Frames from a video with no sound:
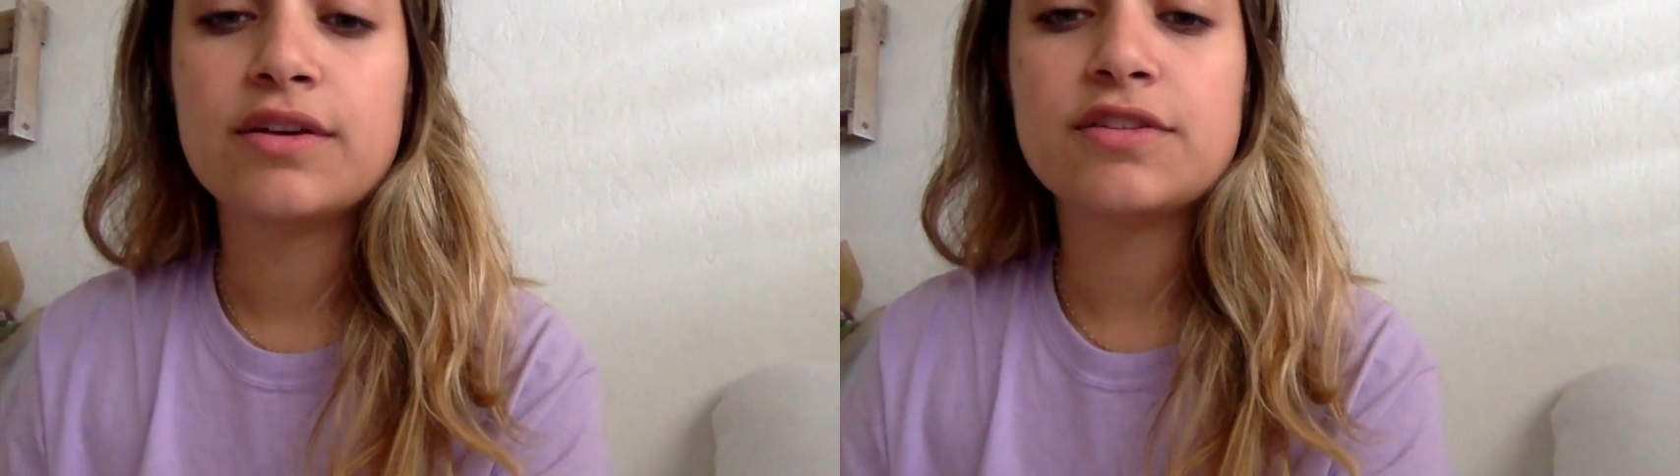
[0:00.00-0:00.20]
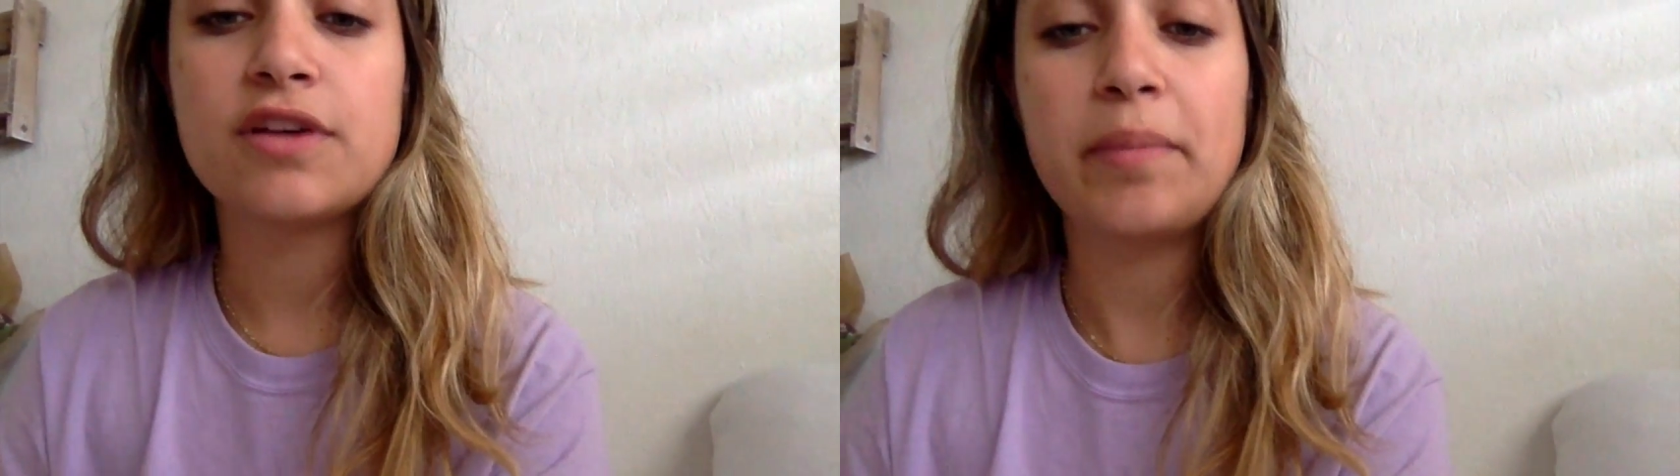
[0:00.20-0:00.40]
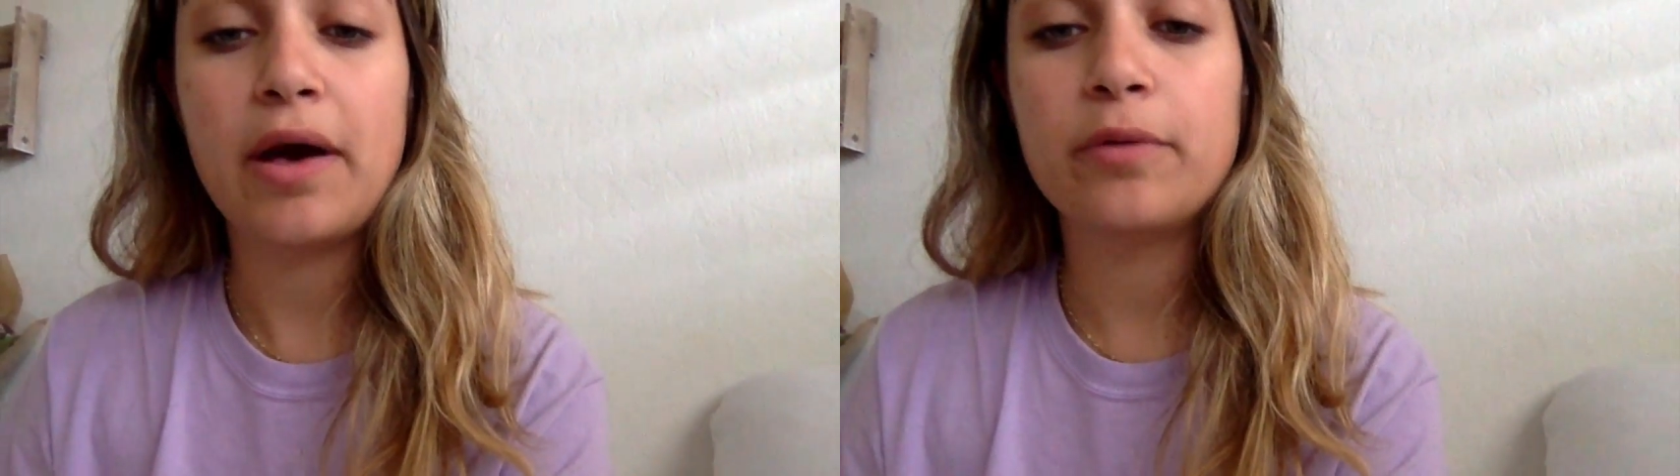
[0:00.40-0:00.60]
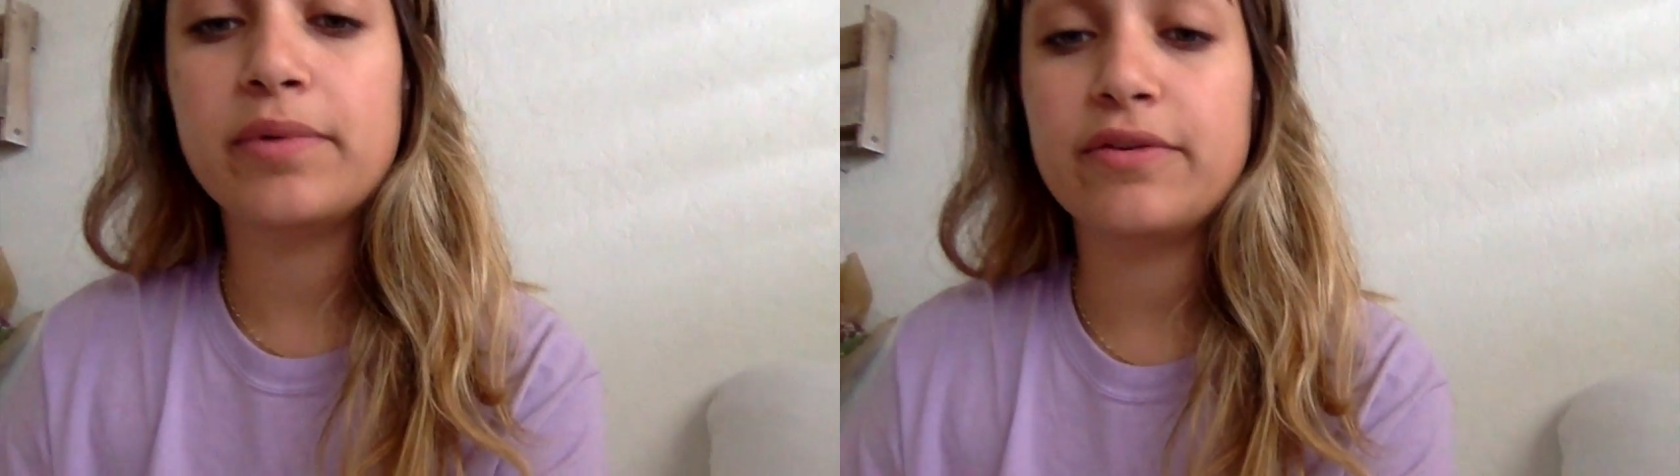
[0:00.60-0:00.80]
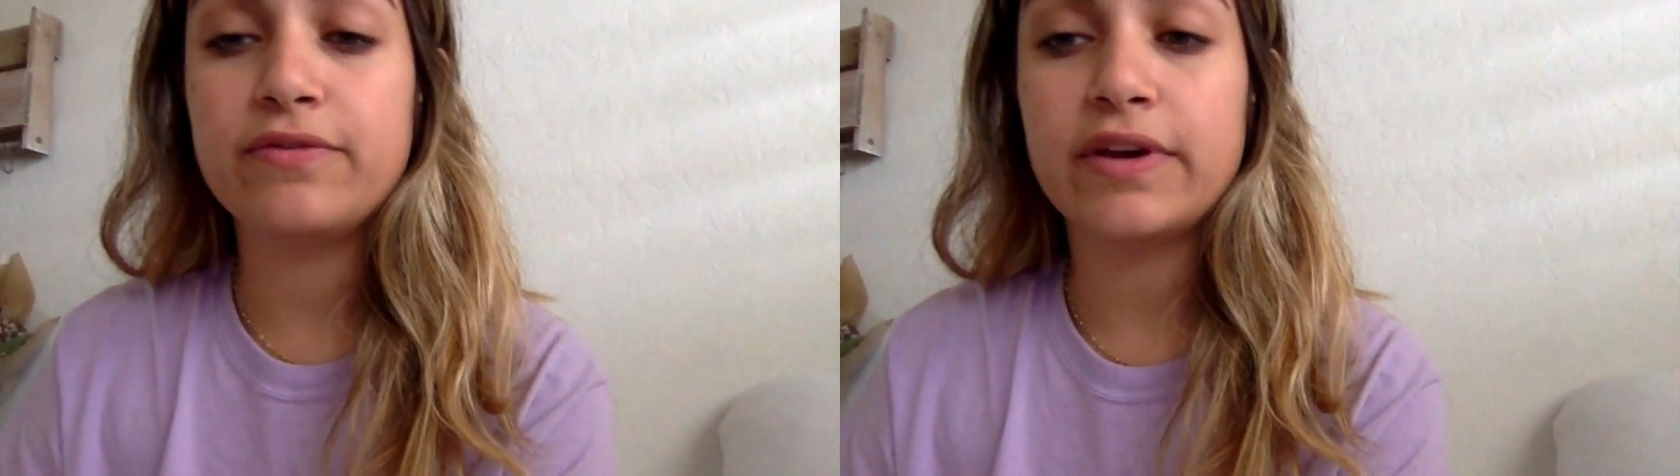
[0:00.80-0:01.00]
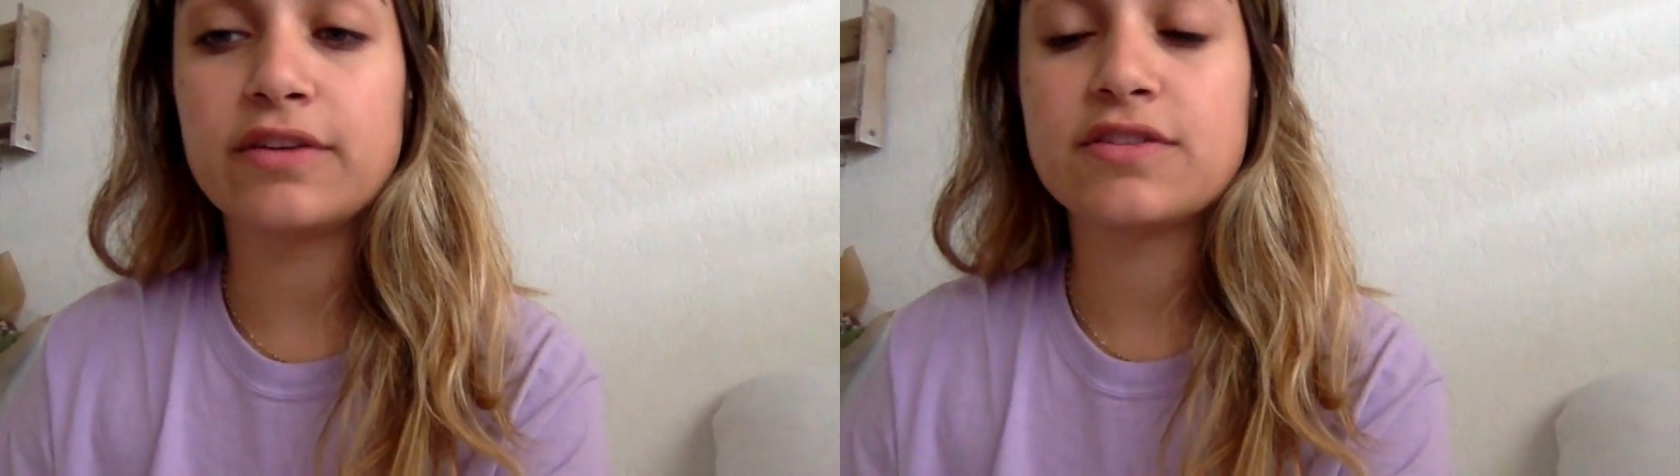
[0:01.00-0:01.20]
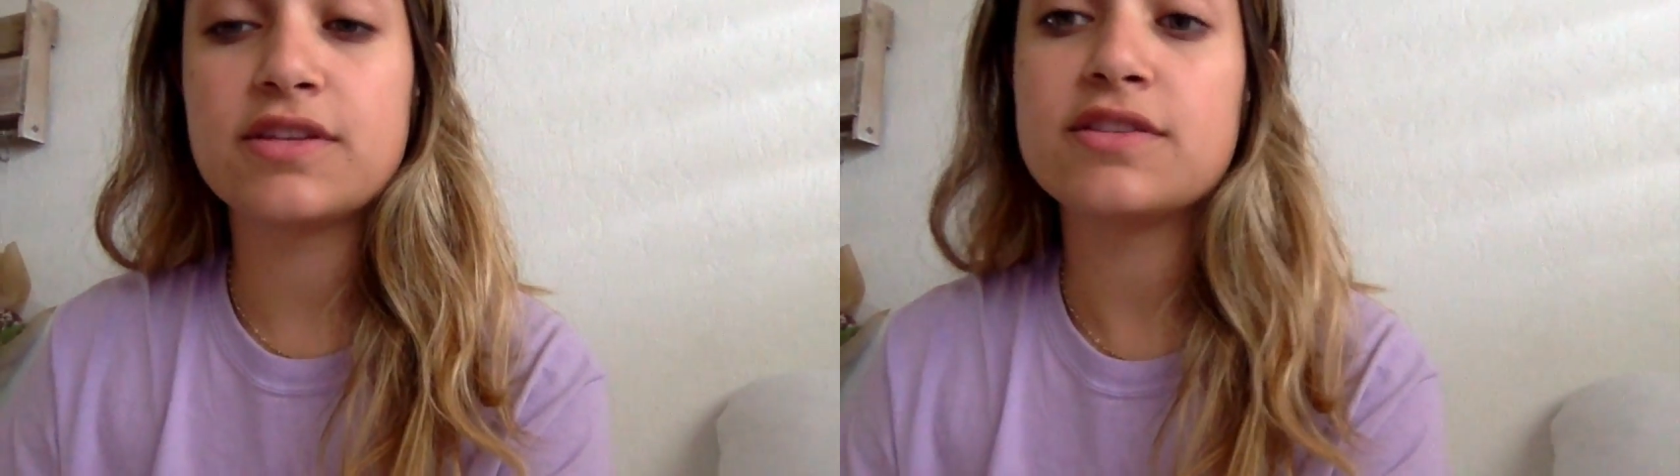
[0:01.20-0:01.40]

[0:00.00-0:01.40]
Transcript: somehow be fixed to